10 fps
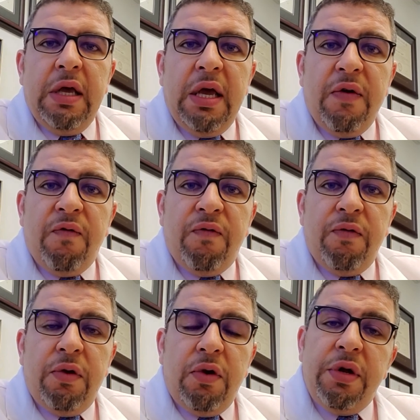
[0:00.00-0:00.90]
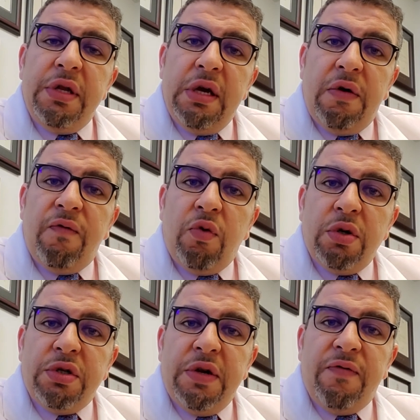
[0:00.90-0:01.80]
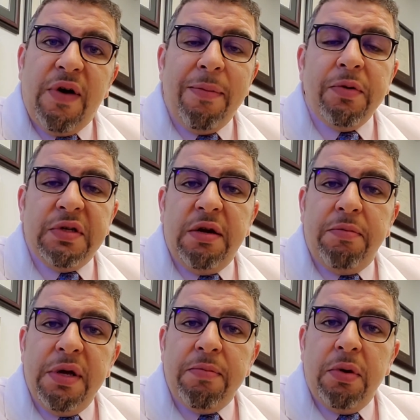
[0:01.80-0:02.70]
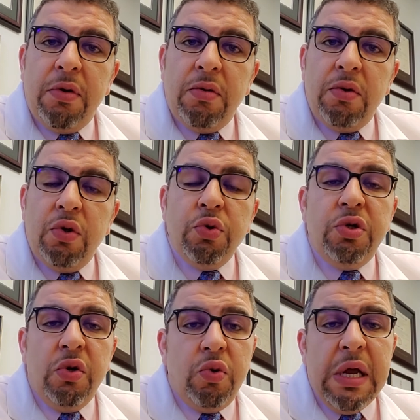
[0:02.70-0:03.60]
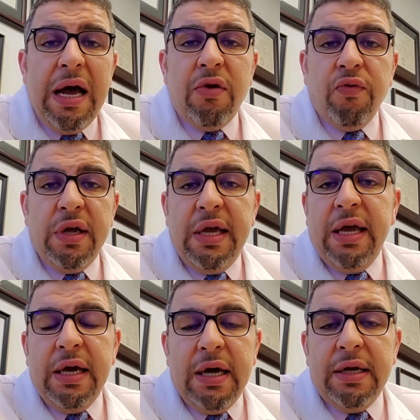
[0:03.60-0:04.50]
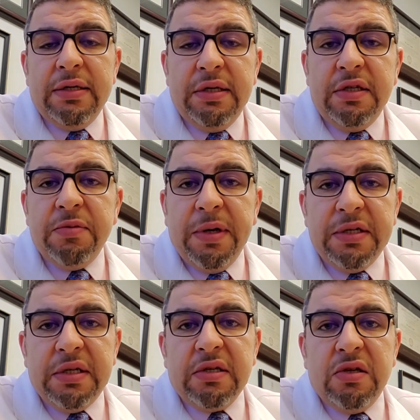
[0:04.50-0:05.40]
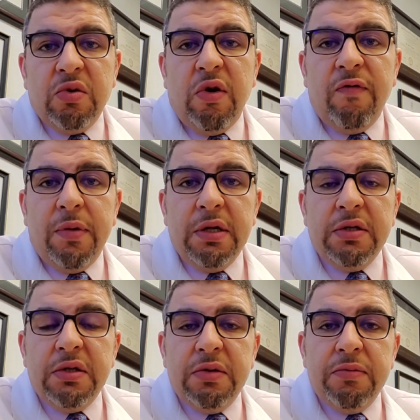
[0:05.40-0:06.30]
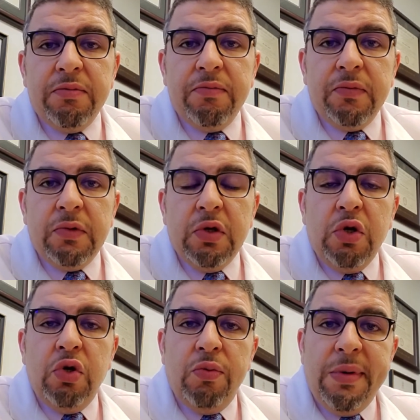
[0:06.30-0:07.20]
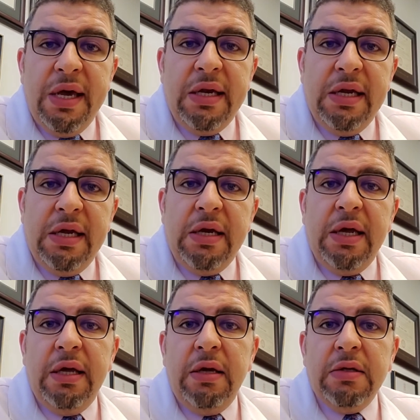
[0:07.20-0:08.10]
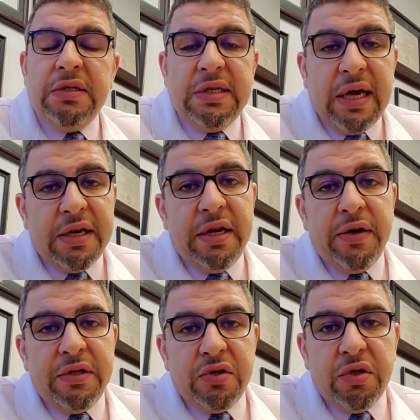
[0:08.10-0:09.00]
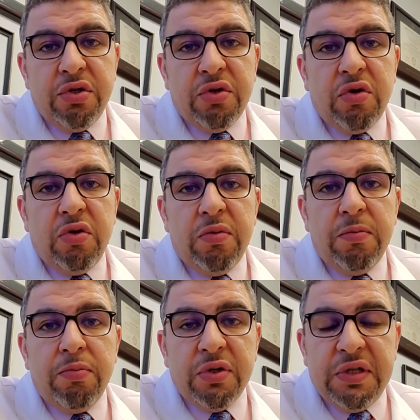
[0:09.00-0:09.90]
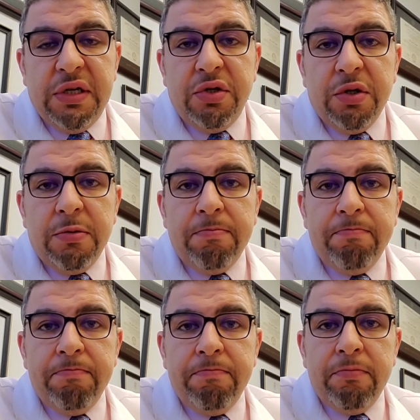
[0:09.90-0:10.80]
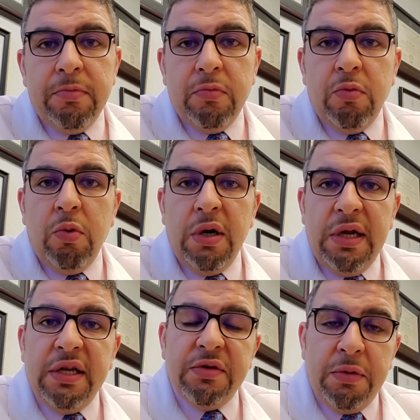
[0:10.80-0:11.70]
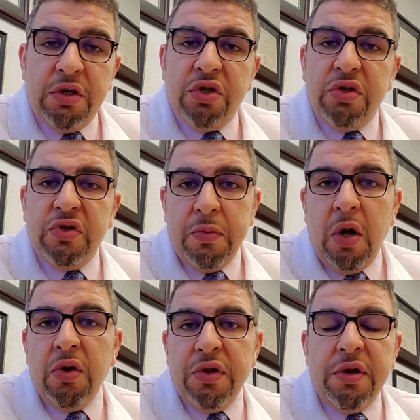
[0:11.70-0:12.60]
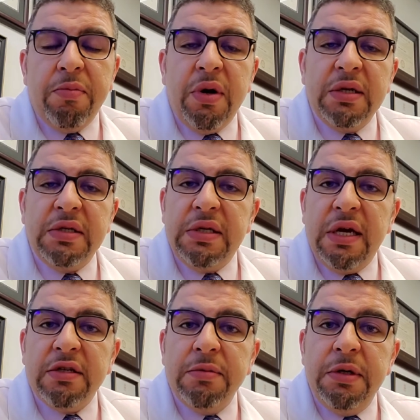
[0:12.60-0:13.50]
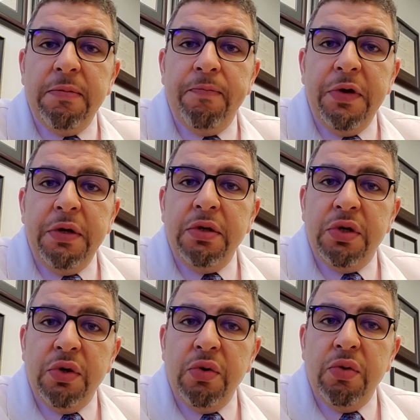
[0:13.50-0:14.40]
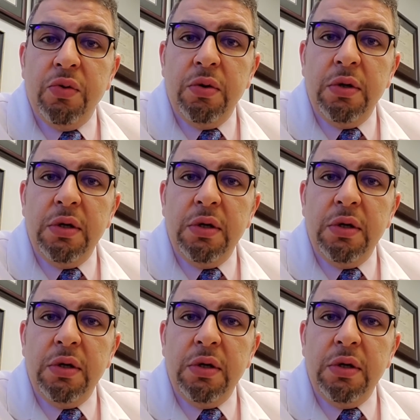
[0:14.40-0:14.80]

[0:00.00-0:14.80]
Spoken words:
If you're in the unfortunate 5% of people who do not regain continence by 6 to 12 months, you may need a secondary surgical procedure, one as much smaller than a prostatectomy, to